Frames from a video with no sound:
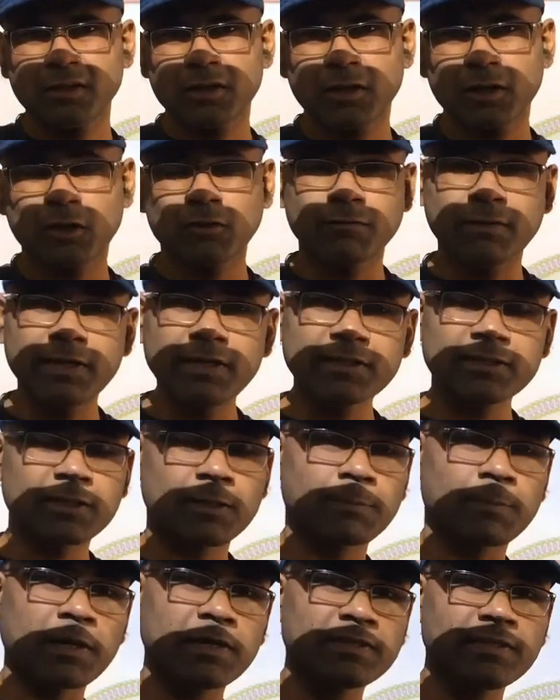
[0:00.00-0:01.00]
Now very
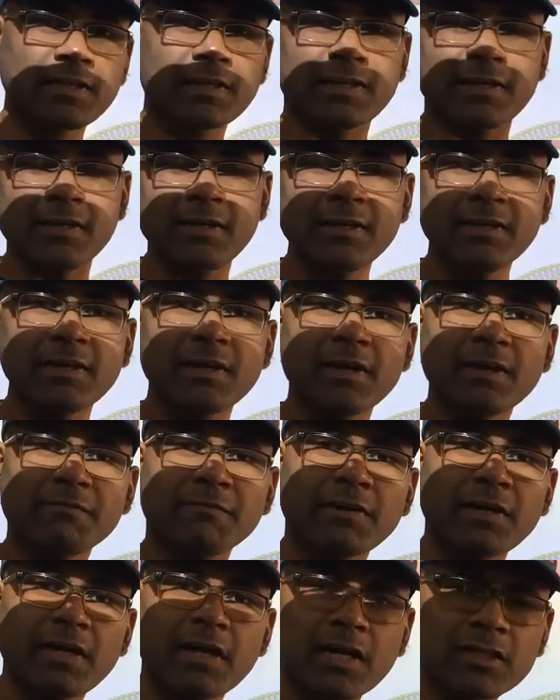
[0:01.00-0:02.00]
surprisingly, if
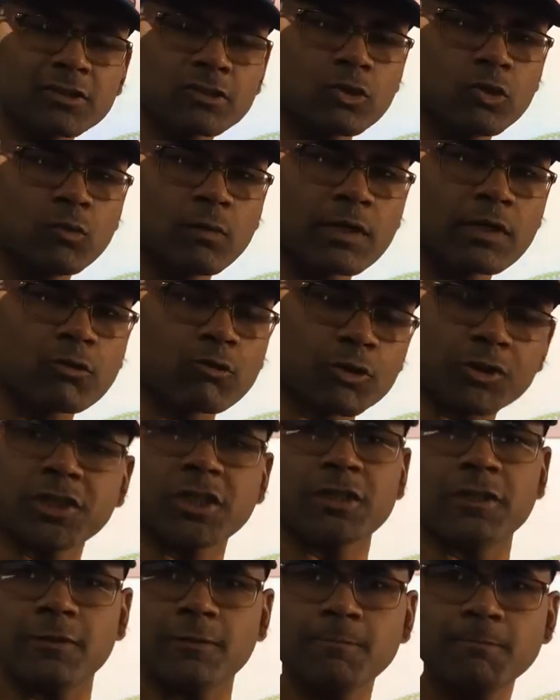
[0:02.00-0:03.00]
I ask you one
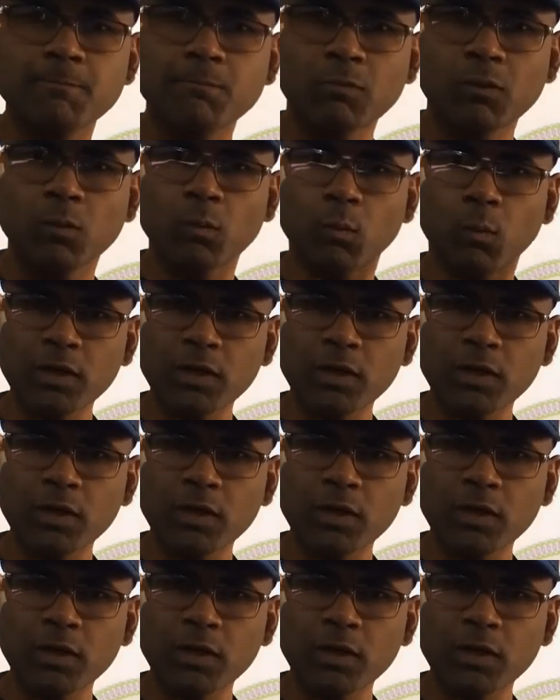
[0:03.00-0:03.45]
question,